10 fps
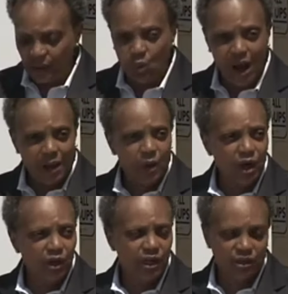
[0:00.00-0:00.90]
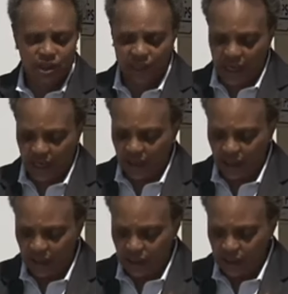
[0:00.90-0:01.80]
And why we are here
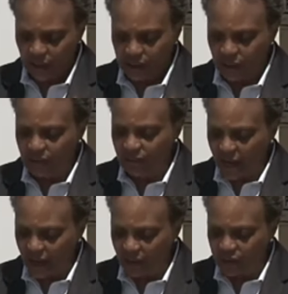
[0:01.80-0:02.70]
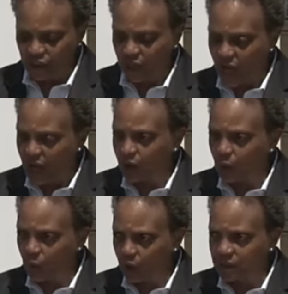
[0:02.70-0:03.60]
today to unveil the
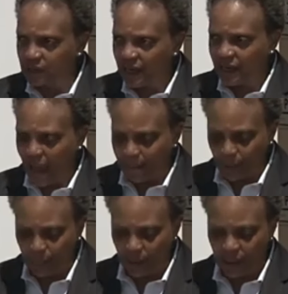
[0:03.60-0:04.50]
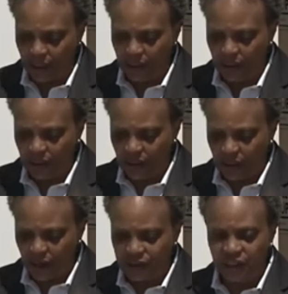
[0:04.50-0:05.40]
Chicago Works Capital Plan,
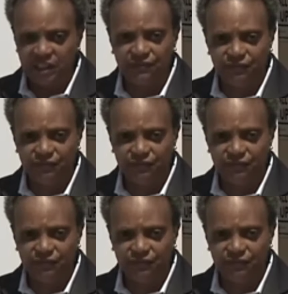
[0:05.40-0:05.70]
our city's